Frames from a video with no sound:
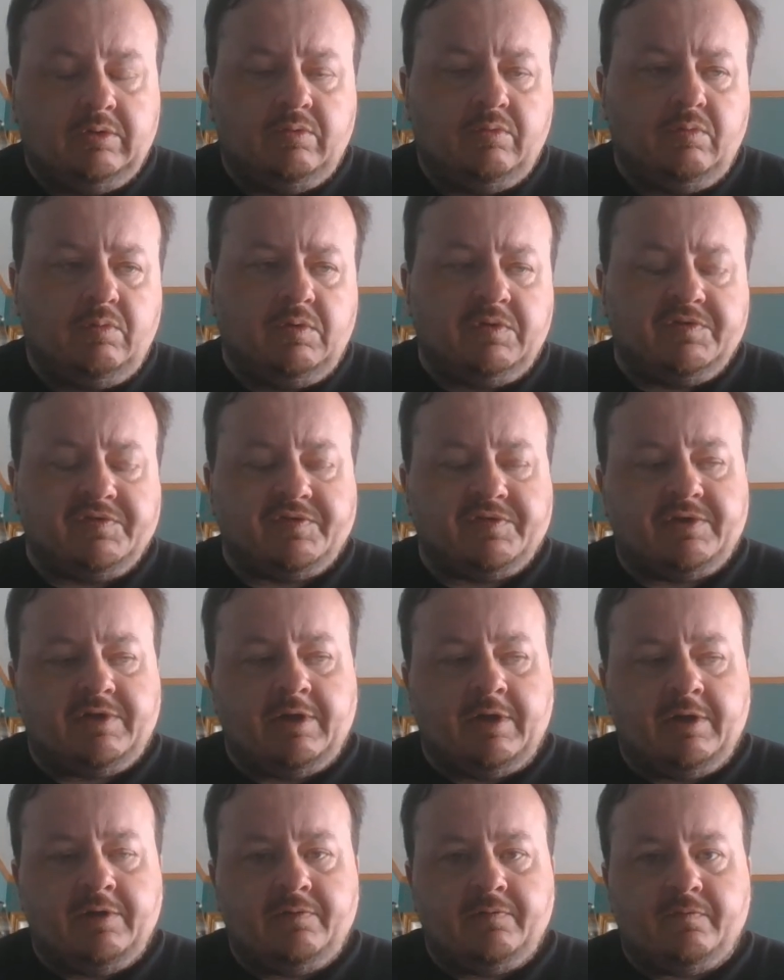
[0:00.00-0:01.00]
who was
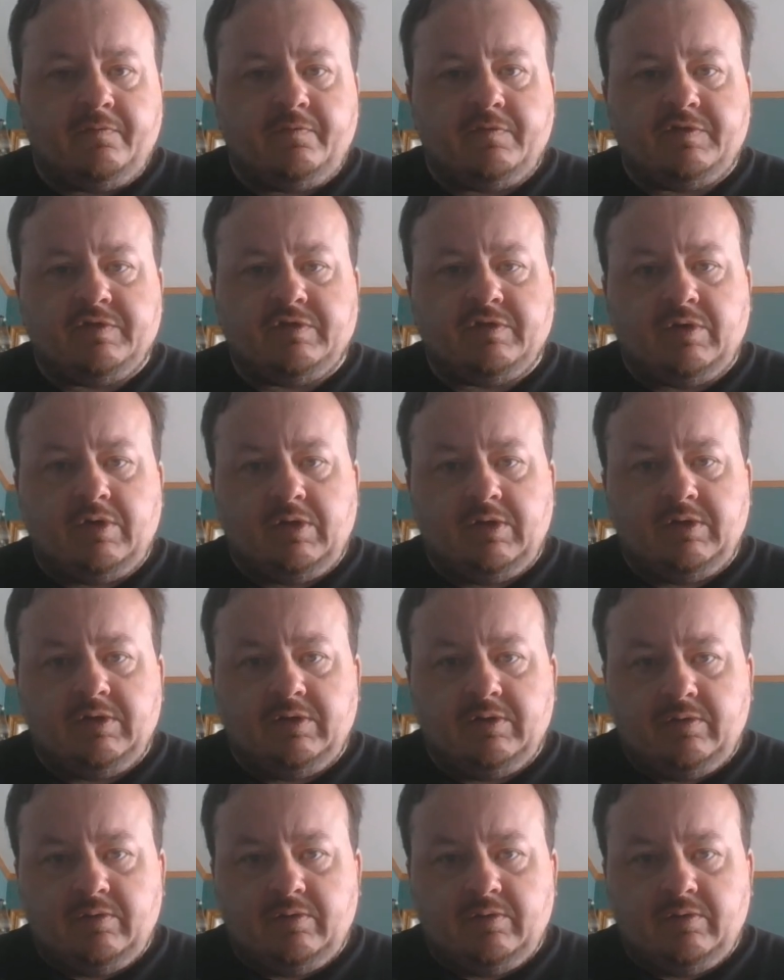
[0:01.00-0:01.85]
kind of solid,